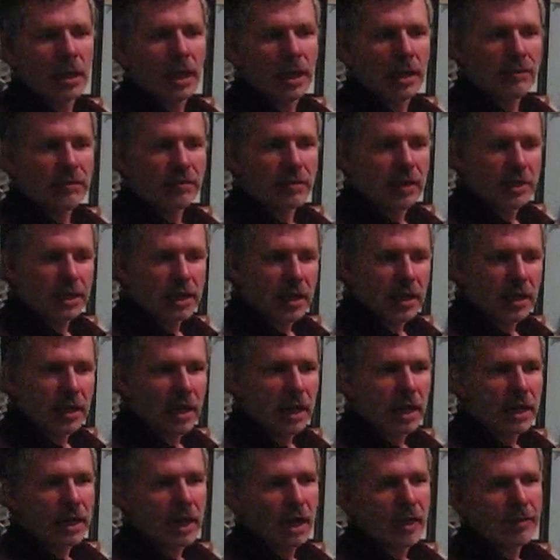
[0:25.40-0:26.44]
I read a
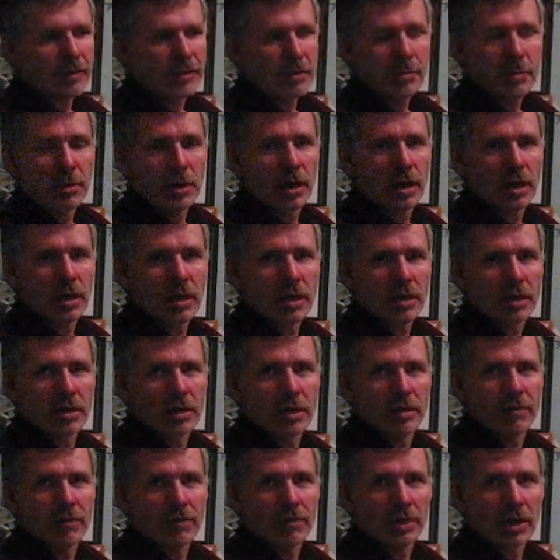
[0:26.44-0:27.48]
lot. I have a small
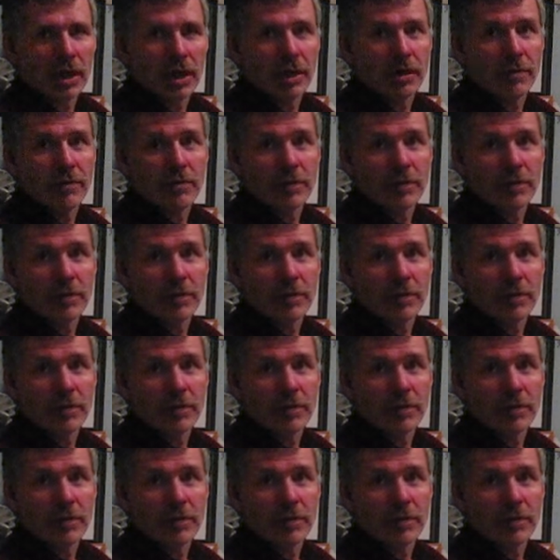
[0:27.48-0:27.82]
photo